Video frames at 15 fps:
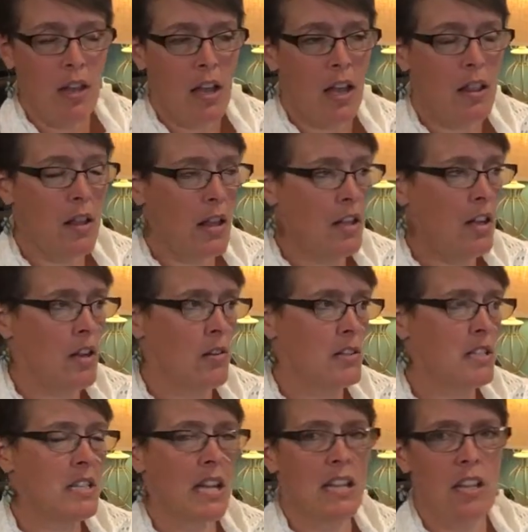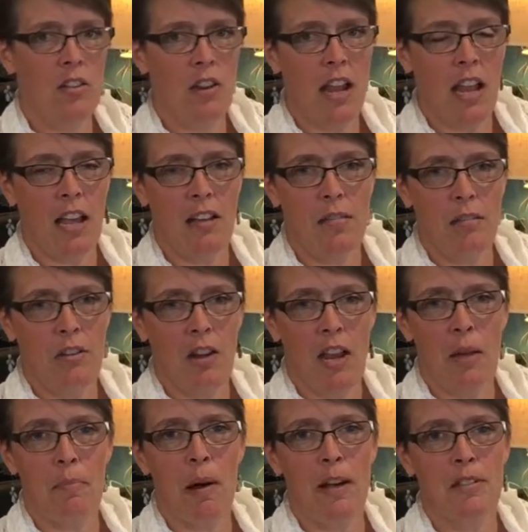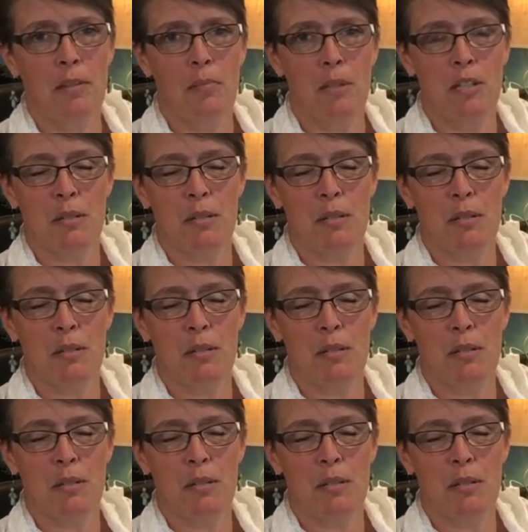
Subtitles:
And you know, it's said that you can't possibly